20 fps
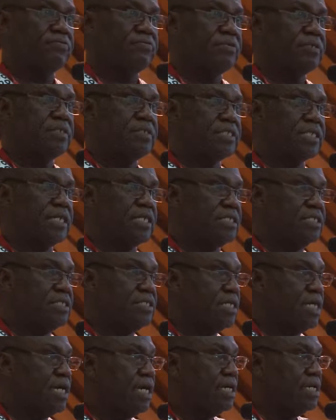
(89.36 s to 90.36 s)
of
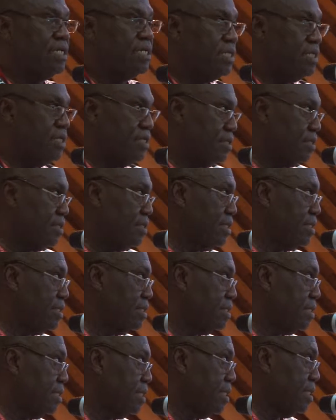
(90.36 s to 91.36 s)
traditional
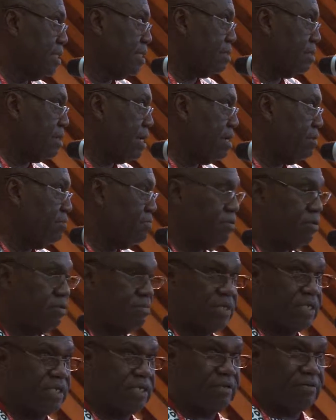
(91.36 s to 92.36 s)
leaders, right
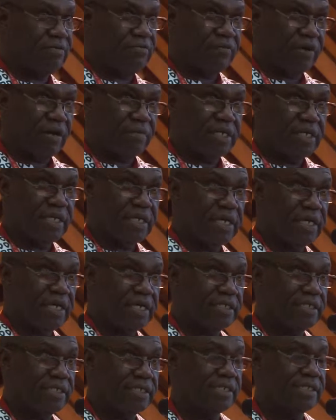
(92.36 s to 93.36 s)
from the family
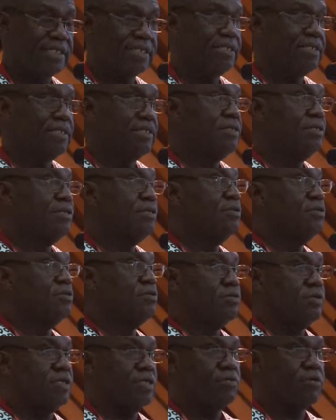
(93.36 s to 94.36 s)
heads
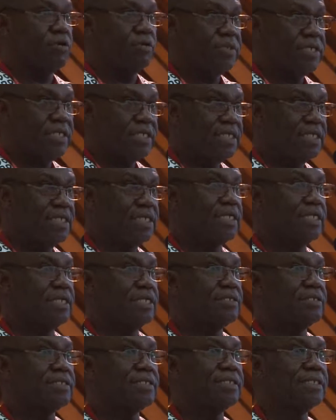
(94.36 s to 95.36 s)
to the community
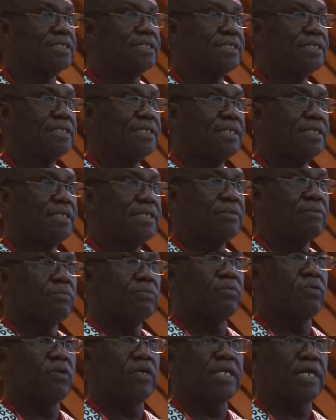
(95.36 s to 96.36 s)
leaders,
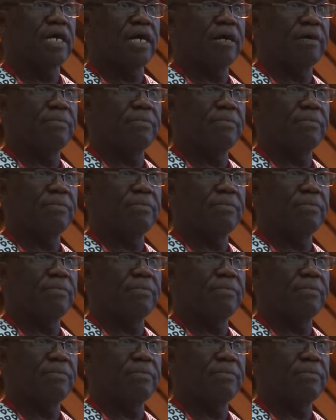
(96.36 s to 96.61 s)
going